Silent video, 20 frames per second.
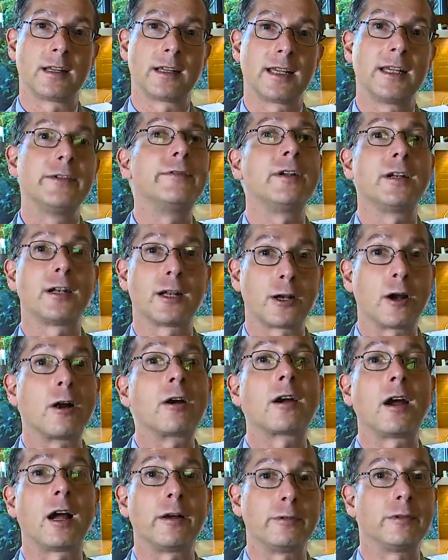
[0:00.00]
even in an
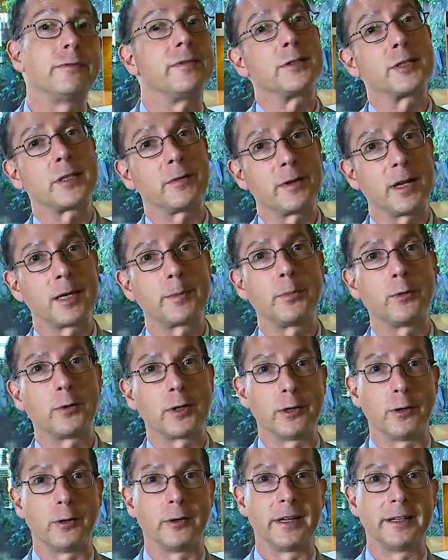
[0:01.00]
archival festival like
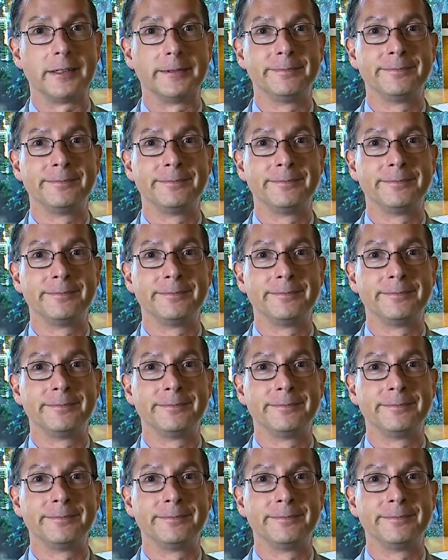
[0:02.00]
Pordenone.